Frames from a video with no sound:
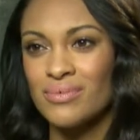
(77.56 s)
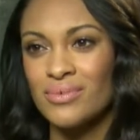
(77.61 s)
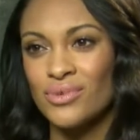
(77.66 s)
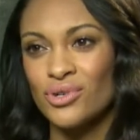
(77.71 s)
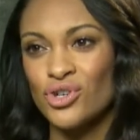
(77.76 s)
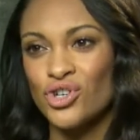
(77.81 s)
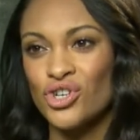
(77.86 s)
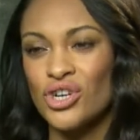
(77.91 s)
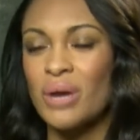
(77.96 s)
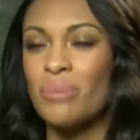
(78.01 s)

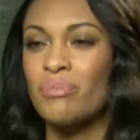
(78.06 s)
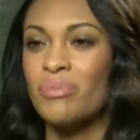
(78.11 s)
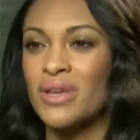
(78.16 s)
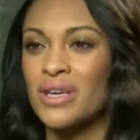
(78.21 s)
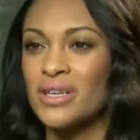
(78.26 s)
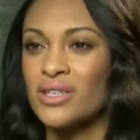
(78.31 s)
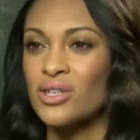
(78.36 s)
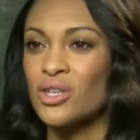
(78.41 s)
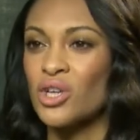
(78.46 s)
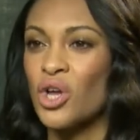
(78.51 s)
shape
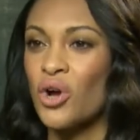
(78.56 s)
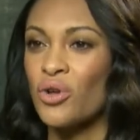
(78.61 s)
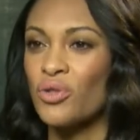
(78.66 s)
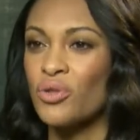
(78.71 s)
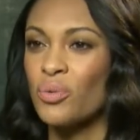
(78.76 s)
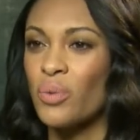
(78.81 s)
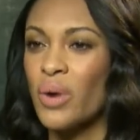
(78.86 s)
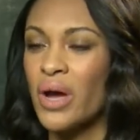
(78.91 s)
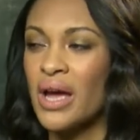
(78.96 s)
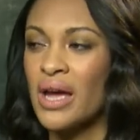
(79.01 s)
things along
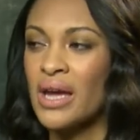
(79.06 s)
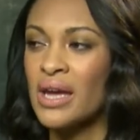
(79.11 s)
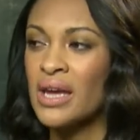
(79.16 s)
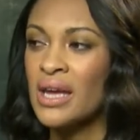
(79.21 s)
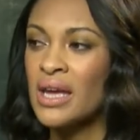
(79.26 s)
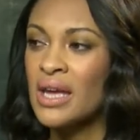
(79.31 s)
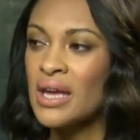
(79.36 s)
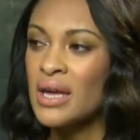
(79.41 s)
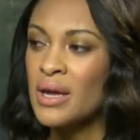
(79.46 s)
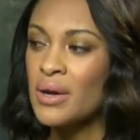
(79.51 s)
the way,
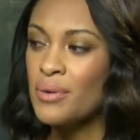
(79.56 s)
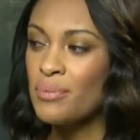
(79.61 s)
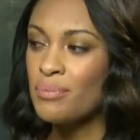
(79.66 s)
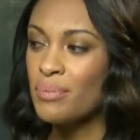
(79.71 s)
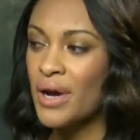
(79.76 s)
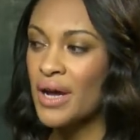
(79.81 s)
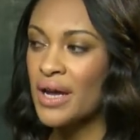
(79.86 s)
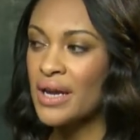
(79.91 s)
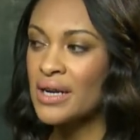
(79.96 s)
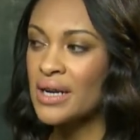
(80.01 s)

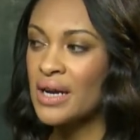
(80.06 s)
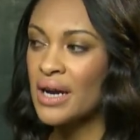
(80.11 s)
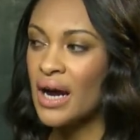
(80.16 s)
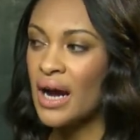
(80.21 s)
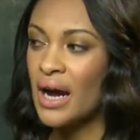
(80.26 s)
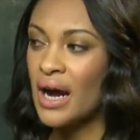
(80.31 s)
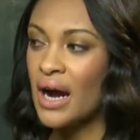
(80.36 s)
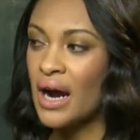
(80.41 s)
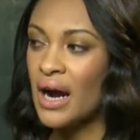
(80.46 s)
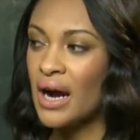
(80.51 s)
but
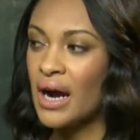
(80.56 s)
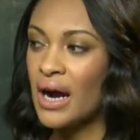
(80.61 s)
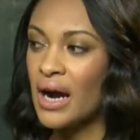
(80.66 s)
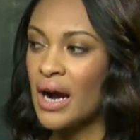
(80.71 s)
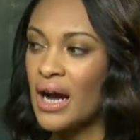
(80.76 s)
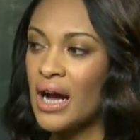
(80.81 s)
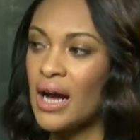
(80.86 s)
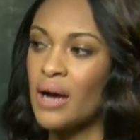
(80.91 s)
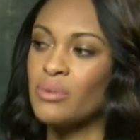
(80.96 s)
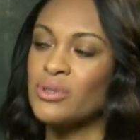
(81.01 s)

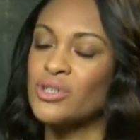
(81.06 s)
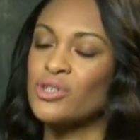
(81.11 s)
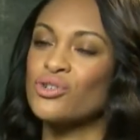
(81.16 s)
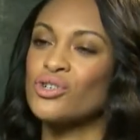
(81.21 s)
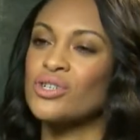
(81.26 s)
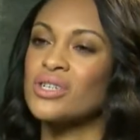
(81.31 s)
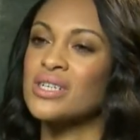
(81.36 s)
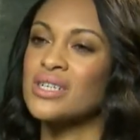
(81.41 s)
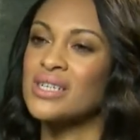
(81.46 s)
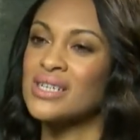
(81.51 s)
I was
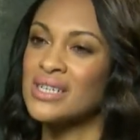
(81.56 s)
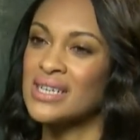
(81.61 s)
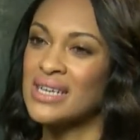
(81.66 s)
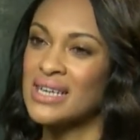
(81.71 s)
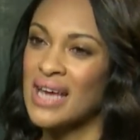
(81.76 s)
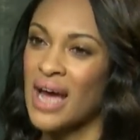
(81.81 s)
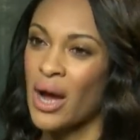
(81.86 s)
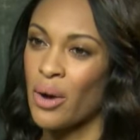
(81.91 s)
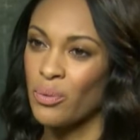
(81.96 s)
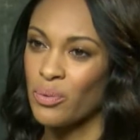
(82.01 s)
interested to see
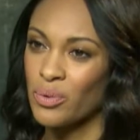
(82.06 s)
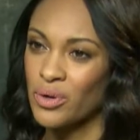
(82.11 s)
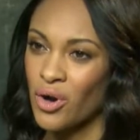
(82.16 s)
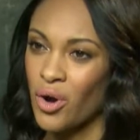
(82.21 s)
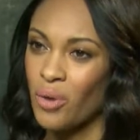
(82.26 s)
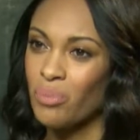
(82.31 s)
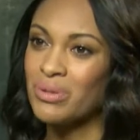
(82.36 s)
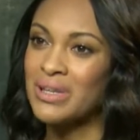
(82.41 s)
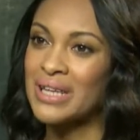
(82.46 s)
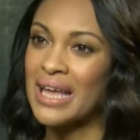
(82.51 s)
how it would
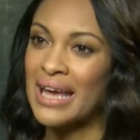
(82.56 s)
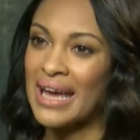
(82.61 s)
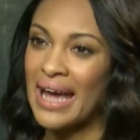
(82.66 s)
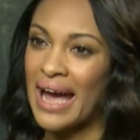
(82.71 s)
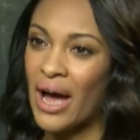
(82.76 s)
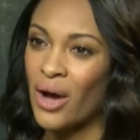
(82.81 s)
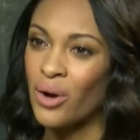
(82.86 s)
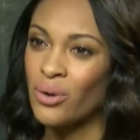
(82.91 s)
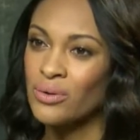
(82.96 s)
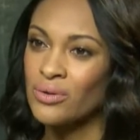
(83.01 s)
all play
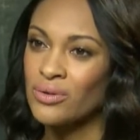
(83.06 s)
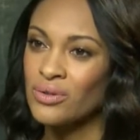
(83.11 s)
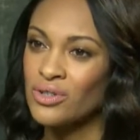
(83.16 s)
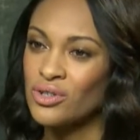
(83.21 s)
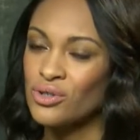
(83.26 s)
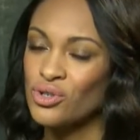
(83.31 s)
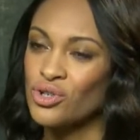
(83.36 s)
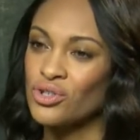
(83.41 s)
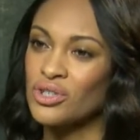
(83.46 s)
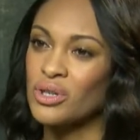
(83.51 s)
out. You know,
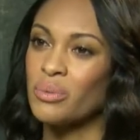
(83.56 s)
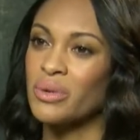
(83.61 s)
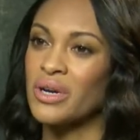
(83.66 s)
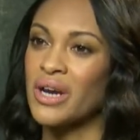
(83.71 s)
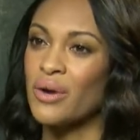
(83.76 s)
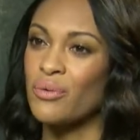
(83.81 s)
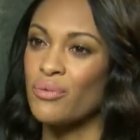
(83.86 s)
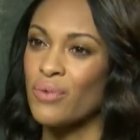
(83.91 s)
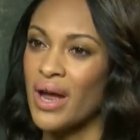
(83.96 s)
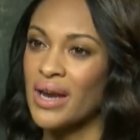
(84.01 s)
certainly, when
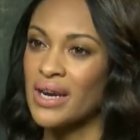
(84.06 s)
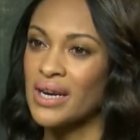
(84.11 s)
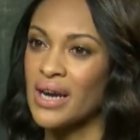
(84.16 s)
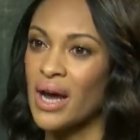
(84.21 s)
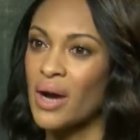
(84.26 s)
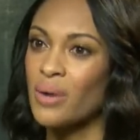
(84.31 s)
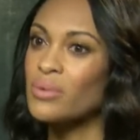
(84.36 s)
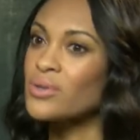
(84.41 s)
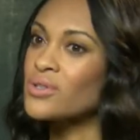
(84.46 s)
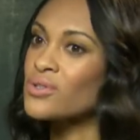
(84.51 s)
I read it,
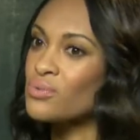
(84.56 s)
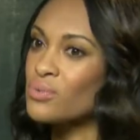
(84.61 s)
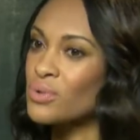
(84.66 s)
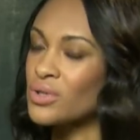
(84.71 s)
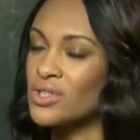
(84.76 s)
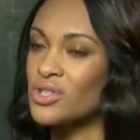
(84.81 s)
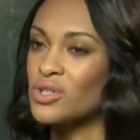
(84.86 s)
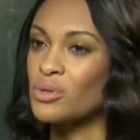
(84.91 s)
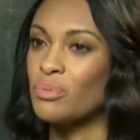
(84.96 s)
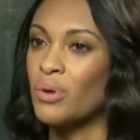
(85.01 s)
I was
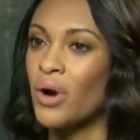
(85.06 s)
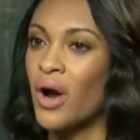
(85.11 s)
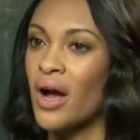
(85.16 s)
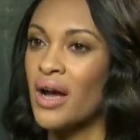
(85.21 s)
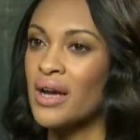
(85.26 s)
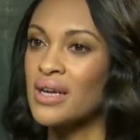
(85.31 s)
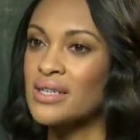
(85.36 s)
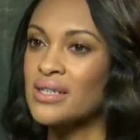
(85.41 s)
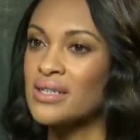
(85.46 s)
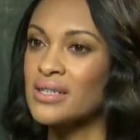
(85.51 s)
really
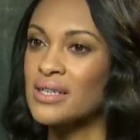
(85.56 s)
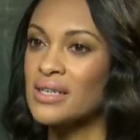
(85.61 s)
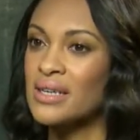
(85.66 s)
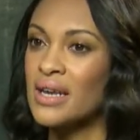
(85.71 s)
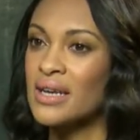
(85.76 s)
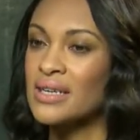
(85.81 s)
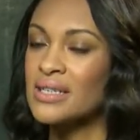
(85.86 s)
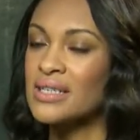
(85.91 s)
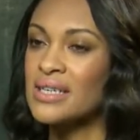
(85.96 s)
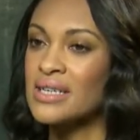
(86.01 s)
surprised and,
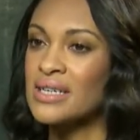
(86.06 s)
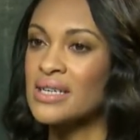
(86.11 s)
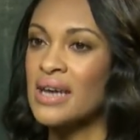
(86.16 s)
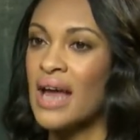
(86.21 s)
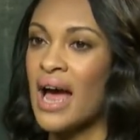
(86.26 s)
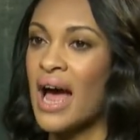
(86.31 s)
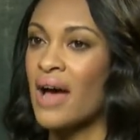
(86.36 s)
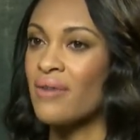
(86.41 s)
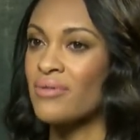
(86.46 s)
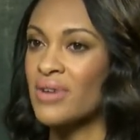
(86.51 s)
and didn't
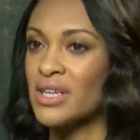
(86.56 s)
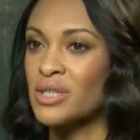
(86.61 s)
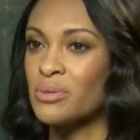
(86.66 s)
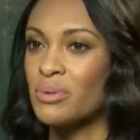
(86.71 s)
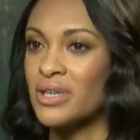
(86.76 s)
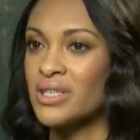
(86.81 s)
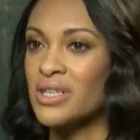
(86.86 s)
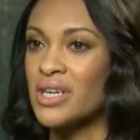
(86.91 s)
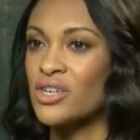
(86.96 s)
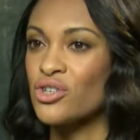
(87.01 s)
have
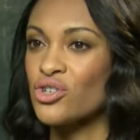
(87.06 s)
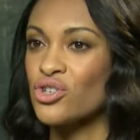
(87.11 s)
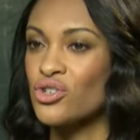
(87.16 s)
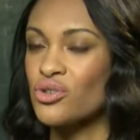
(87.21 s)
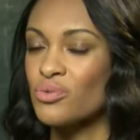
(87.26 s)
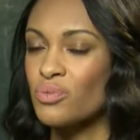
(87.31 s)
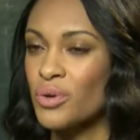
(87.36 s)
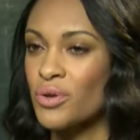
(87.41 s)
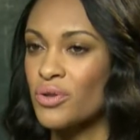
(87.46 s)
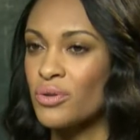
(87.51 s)
expectations
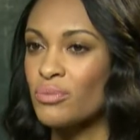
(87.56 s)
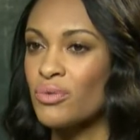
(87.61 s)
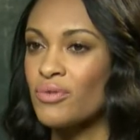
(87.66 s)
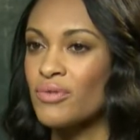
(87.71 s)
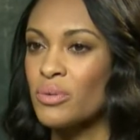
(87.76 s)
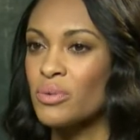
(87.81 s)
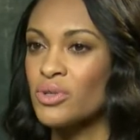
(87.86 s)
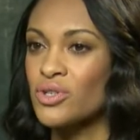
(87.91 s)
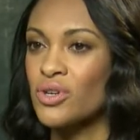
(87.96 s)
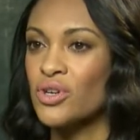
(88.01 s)
of where the
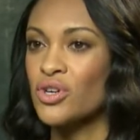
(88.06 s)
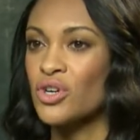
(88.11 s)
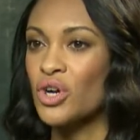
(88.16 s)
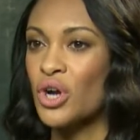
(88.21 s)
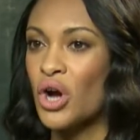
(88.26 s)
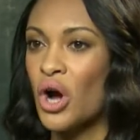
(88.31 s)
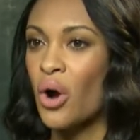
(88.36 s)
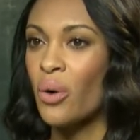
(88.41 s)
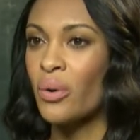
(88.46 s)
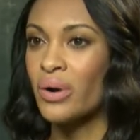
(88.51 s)
movie was going to
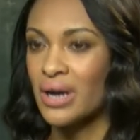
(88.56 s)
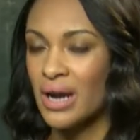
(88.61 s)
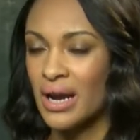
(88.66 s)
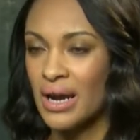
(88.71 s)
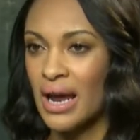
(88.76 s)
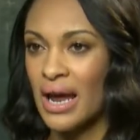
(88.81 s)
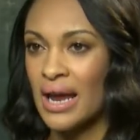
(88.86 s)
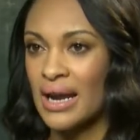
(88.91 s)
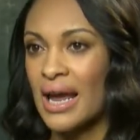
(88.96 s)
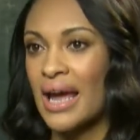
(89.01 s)
go. And I
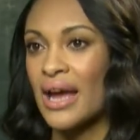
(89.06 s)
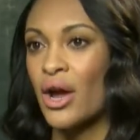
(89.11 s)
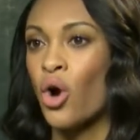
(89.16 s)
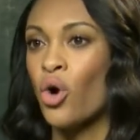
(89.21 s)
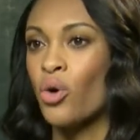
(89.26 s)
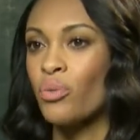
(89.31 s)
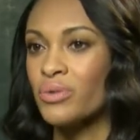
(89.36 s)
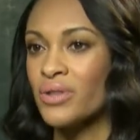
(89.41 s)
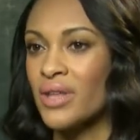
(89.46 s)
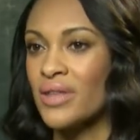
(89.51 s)
and I
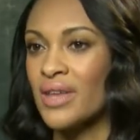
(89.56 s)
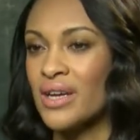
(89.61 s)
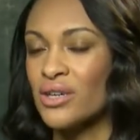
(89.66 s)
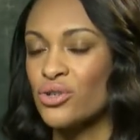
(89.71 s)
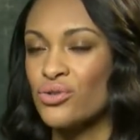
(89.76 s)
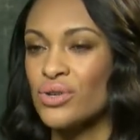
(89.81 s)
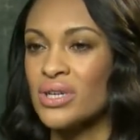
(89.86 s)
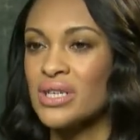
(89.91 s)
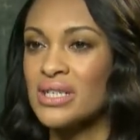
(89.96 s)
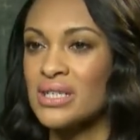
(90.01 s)
hoped that that
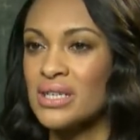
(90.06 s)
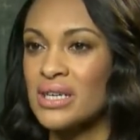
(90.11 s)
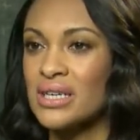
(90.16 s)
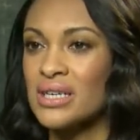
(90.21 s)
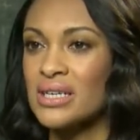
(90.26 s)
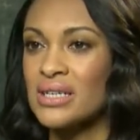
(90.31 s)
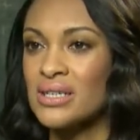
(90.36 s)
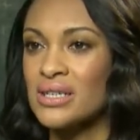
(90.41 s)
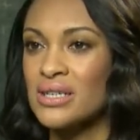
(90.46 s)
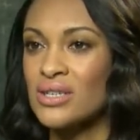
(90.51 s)

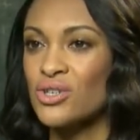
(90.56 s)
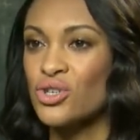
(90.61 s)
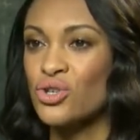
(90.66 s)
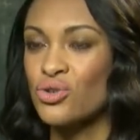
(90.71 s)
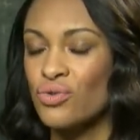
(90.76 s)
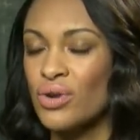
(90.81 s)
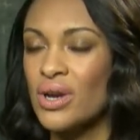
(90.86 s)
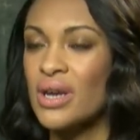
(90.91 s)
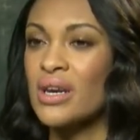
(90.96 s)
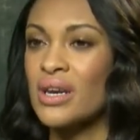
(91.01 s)
translated to the
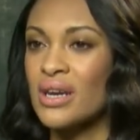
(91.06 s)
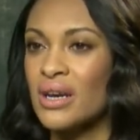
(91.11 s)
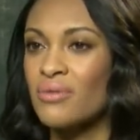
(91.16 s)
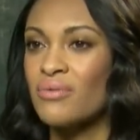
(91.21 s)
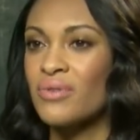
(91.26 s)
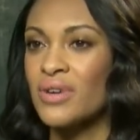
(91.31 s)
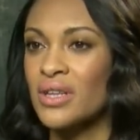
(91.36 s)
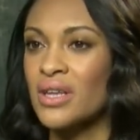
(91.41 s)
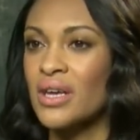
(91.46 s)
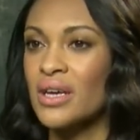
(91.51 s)
screen, and I
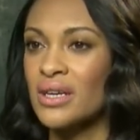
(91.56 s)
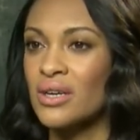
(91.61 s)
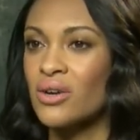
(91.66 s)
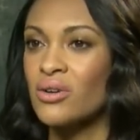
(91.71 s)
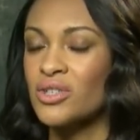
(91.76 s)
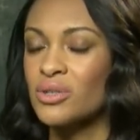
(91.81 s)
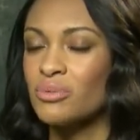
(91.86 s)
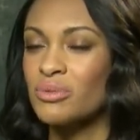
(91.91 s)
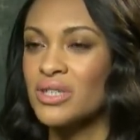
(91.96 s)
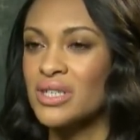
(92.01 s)
feel like it
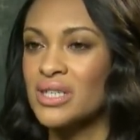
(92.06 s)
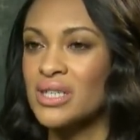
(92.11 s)
ultimately